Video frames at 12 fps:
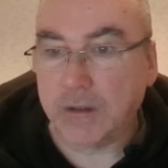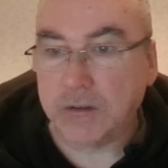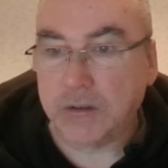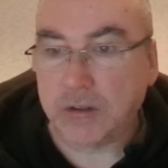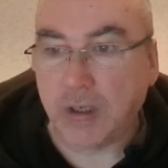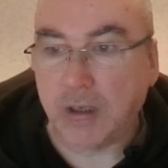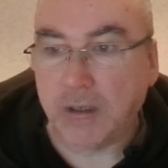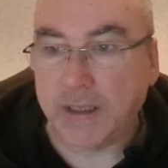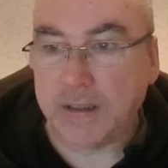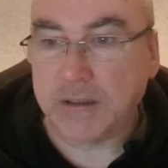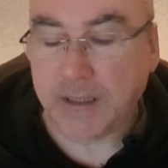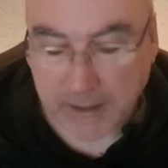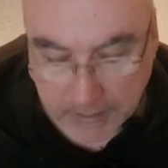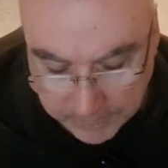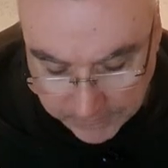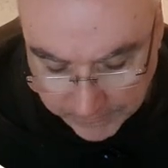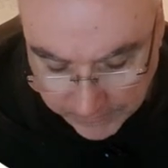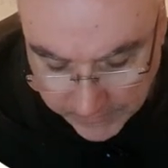start and end
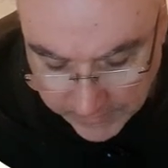time,